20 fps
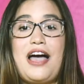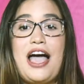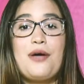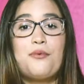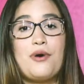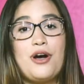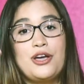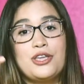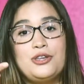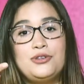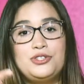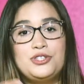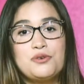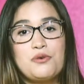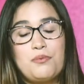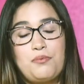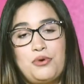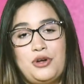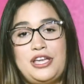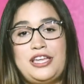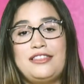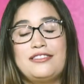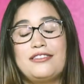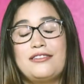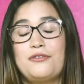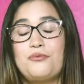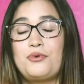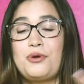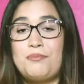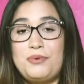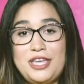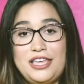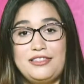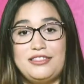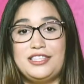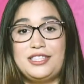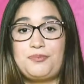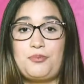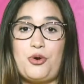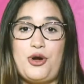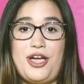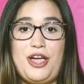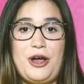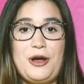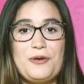I want you to repeat this prayer.